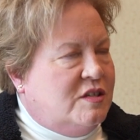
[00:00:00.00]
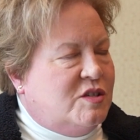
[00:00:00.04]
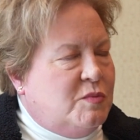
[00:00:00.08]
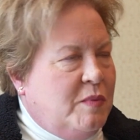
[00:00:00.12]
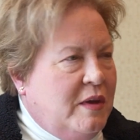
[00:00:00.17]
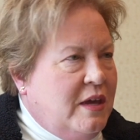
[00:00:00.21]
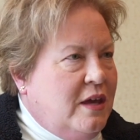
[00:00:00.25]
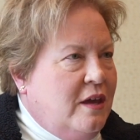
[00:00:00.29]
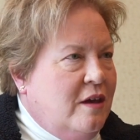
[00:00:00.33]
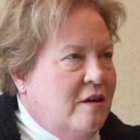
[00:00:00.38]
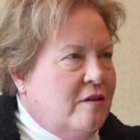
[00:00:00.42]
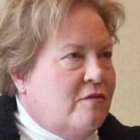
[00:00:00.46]

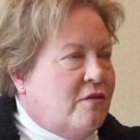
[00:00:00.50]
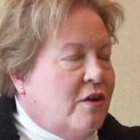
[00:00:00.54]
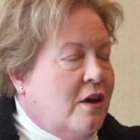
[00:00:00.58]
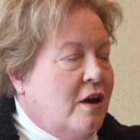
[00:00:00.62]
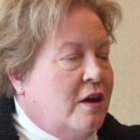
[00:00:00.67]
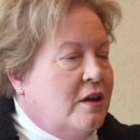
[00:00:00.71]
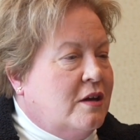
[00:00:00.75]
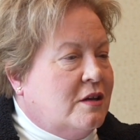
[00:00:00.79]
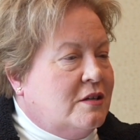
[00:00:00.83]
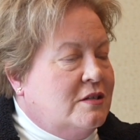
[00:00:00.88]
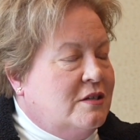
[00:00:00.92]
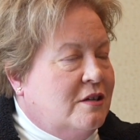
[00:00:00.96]
speaking of
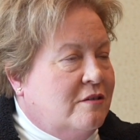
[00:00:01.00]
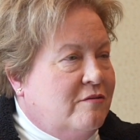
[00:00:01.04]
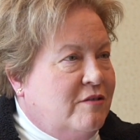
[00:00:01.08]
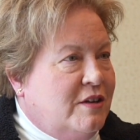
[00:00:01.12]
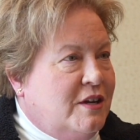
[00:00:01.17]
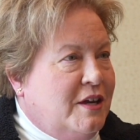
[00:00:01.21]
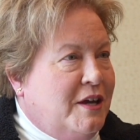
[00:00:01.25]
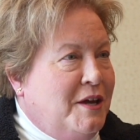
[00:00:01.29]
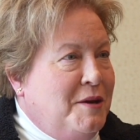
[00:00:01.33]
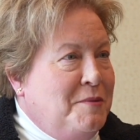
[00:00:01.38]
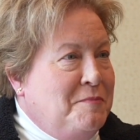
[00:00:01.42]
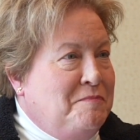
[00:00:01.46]

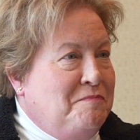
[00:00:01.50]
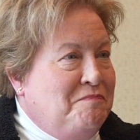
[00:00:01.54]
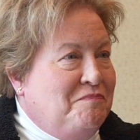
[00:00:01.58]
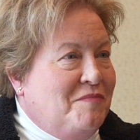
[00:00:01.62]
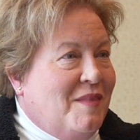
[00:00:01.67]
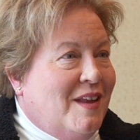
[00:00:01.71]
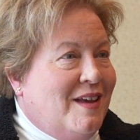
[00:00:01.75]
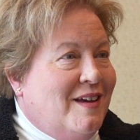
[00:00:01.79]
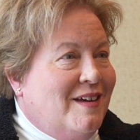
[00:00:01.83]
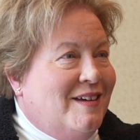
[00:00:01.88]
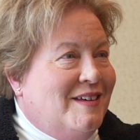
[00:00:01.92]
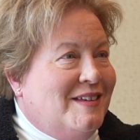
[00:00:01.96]
connectivity,
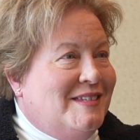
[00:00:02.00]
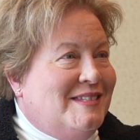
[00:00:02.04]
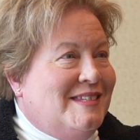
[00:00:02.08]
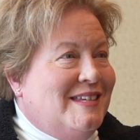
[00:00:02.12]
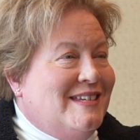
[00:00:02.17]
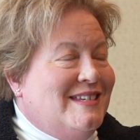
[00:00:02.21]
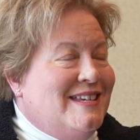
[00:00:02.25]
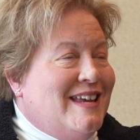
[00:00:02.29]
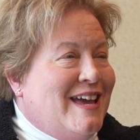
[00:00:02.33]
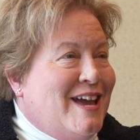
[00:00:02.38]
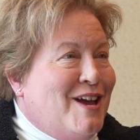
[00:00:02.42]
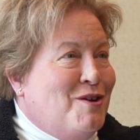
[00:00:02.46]

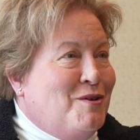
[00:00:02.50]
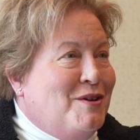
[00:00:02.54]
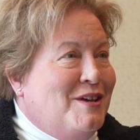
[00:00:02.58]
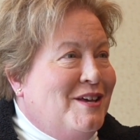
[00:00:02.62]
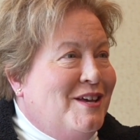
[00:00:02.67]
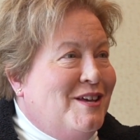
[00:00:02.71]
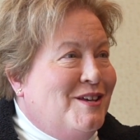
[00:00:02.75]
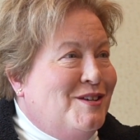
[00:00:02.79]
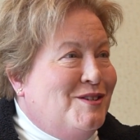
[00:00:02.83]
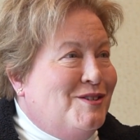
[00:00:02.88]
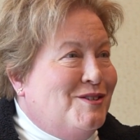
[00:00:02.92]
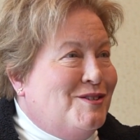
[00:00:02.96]
Syndeo
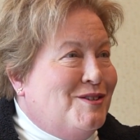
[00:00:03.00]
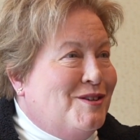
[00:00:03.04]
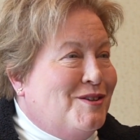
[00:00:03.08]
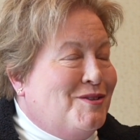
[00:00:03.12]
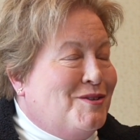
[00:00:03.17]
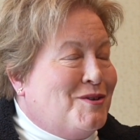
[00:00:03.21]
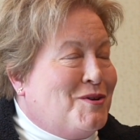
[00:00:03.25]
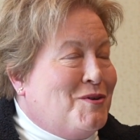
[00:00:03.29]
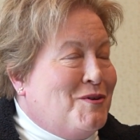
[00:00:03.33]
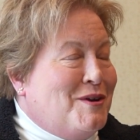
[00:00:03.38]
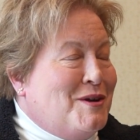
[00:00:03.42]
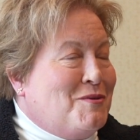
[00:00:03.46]
is
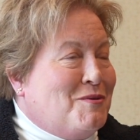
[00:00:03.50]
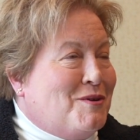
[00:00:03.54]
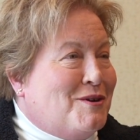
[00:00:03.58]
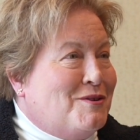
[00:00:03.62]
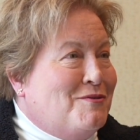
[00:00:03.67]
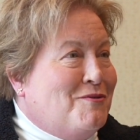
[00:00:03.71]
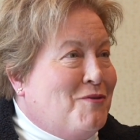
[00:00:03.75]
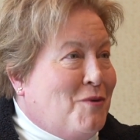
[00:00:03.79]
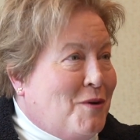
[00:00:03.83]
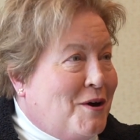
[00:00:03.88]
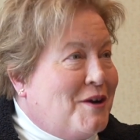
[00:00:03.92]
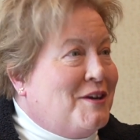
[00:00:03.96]
the Greek word
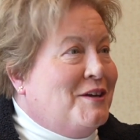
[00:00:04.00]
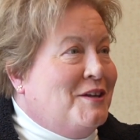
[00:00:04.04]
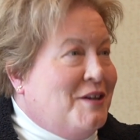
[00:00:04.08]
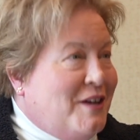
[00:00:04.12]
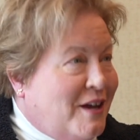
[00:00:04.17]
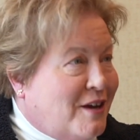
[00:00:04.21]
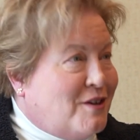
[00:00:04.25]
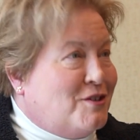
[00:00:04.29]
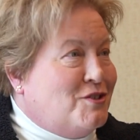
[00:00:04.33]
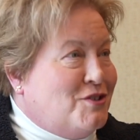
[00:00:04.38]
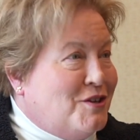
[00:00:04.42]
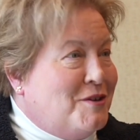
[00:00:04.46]
for
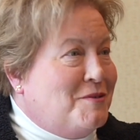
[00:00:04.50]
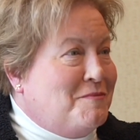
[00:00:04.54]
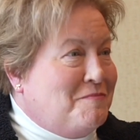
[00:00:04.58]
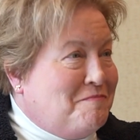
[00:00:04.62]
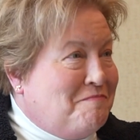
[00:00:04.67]
connection.